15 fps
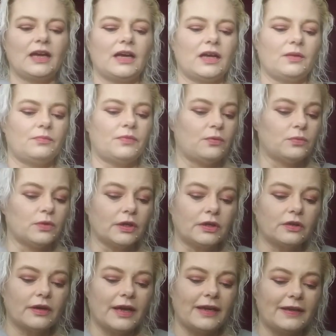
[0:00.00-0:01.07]
Um, they
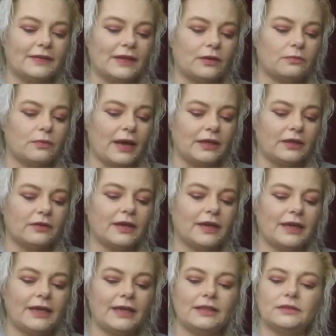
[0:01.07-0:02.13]
work great. They write
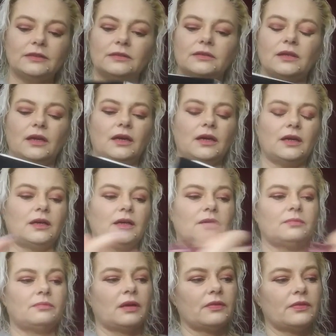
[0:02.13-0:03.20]
great.
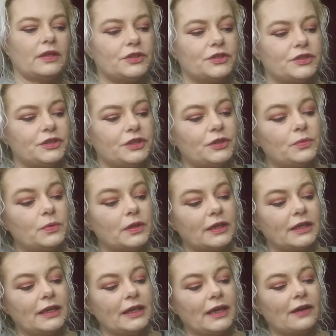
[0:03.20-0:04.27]
Um, they're still
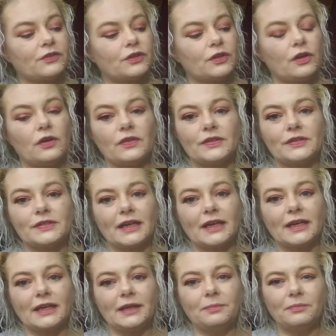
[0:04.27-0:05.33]
working after all this
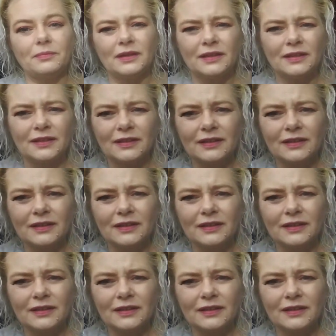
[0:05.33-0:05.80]
time.